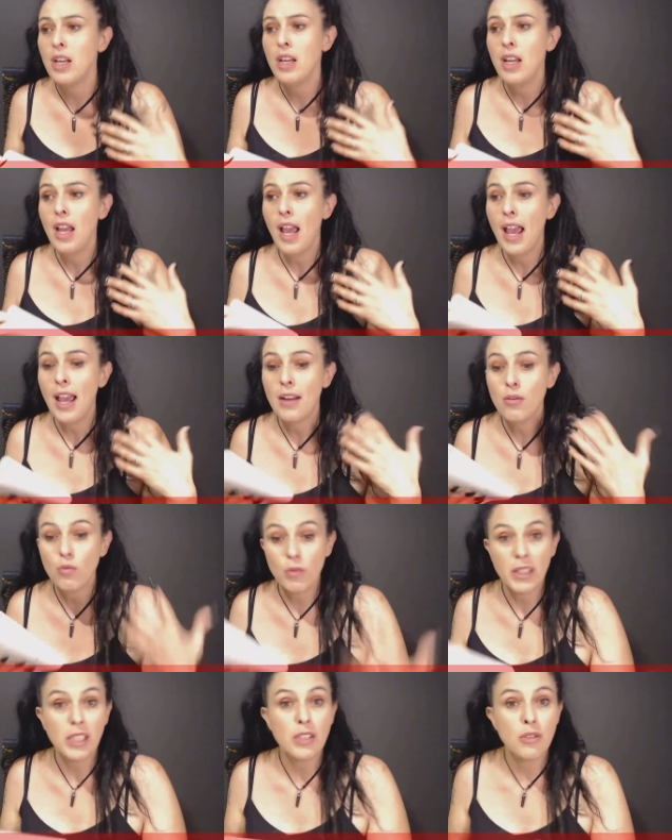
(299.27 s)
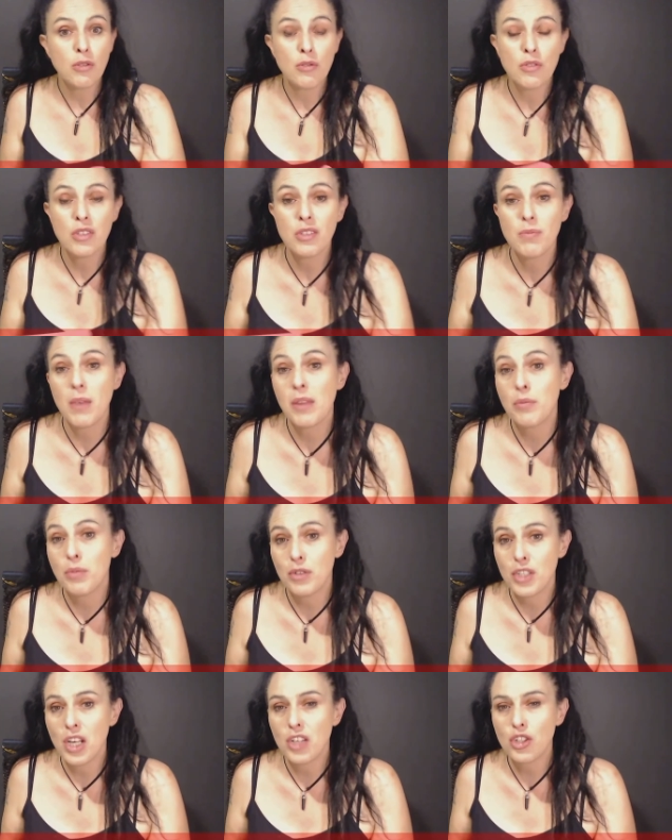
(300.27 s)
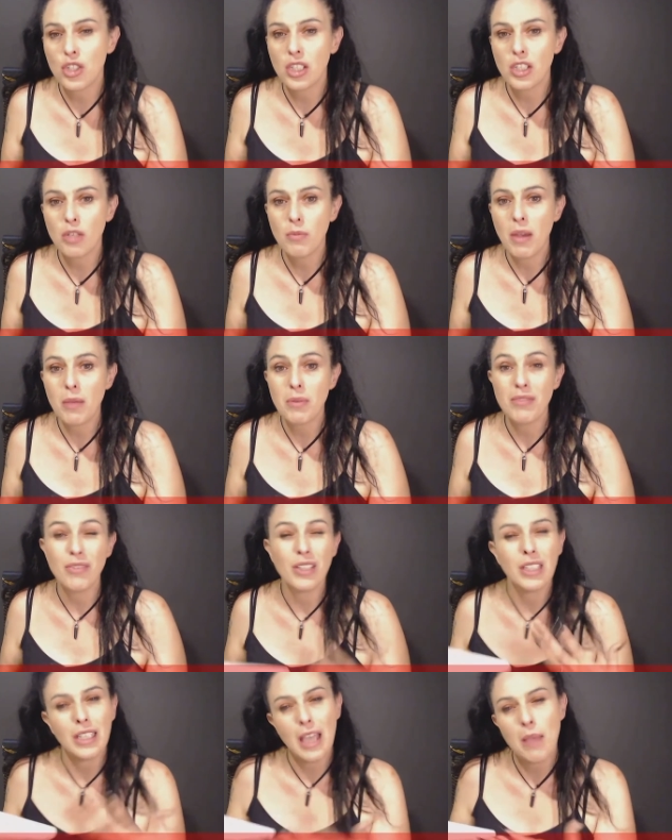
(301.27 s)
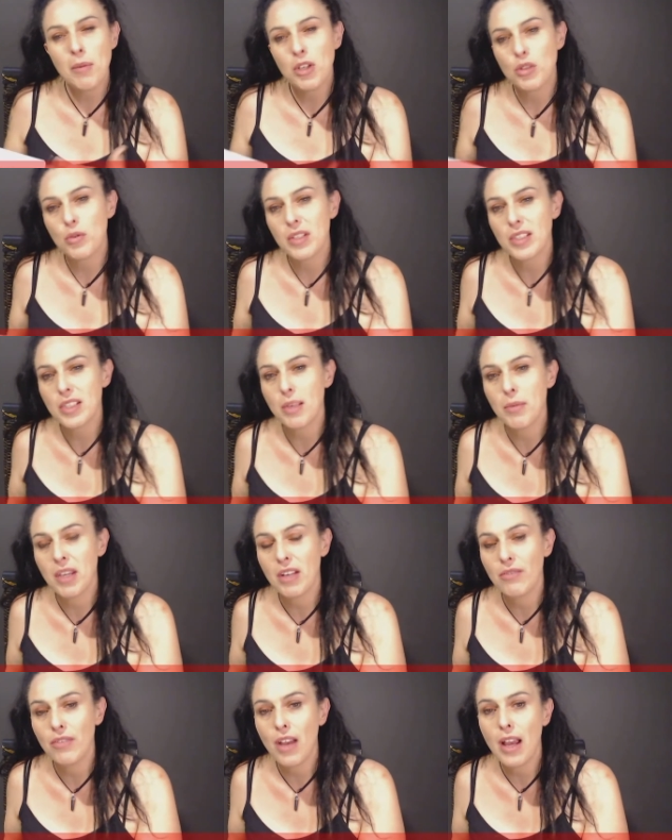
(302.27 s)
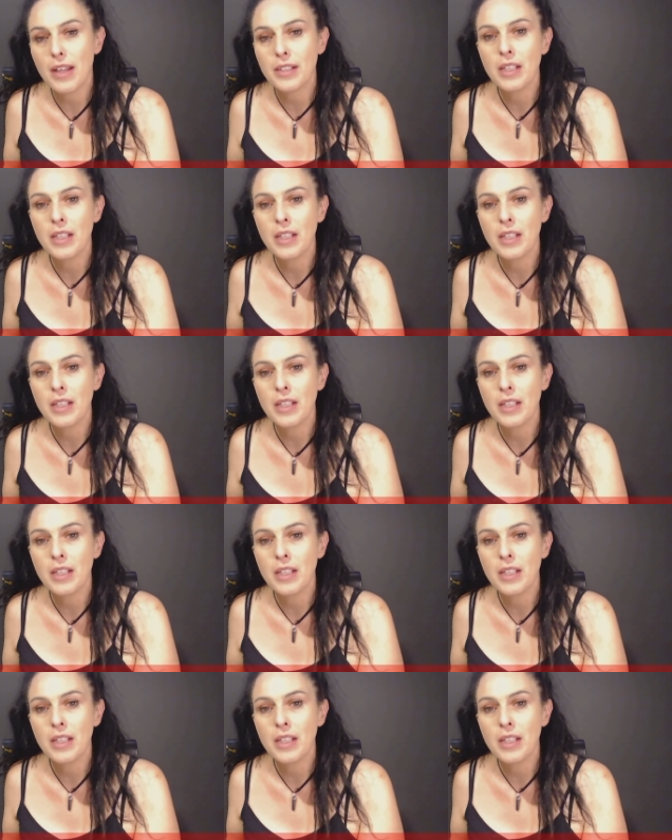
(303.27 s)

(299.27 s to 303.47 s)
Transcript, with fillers: And really through this month, potentially you may be feeling, am I doing something in vain?